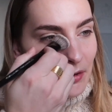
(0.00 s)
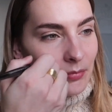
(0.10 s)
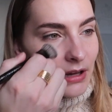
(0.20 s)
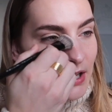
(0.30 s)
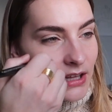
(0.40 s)

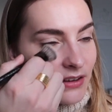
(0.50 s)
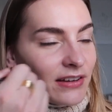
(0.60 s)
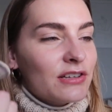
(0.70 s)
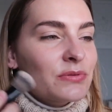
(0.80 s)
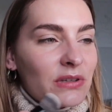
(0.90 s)
But I think if
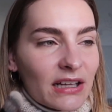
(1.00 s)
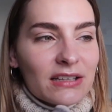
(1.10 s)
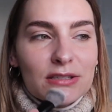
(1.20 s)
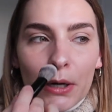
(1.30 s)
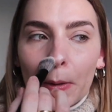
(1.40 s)
I just would have like
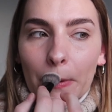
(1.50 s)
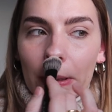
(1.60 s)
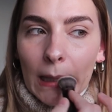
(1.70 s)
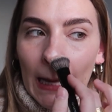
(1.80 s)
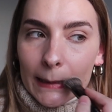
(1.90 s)
started
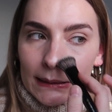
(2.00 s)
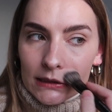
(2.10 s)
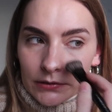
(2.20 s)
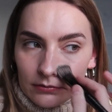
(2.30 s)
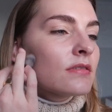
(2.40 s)
with less,
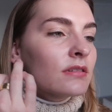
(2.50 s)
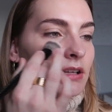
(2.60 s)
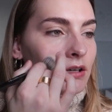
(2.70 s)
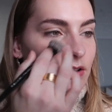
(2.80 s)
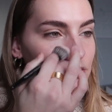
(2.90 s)

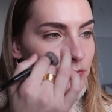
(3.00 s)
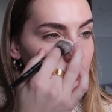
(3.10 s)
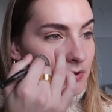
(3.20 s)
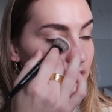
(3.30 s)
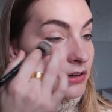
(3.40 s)
then it just would
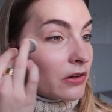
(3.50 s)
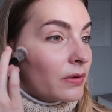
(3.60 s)
have been a little